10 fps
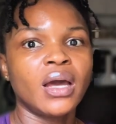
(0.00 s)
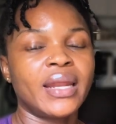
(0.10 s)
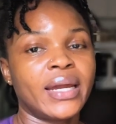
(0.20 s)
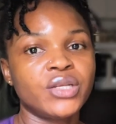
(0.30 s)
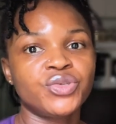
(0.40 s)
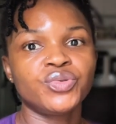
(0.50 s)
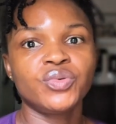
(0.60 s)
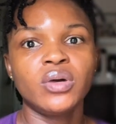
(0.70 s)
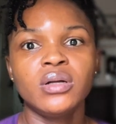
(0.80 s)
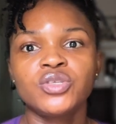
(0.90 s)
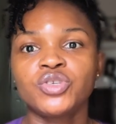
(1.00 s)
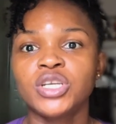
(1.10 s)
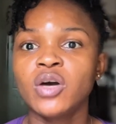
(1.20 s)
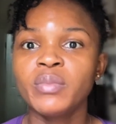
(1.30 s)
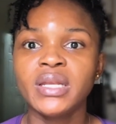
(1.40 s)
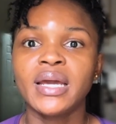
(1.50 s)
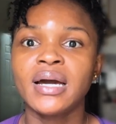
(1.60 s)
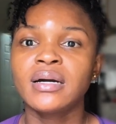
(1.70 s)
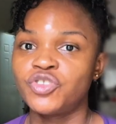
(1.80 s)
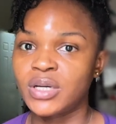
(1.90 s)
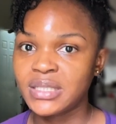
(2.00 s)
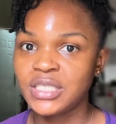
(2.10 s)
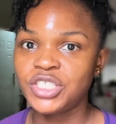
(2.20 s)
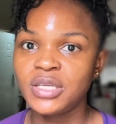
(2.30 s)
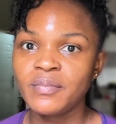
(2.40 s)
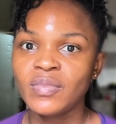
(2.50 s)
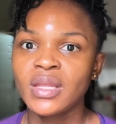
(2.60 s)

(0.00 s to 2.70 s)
that I do social media strategy,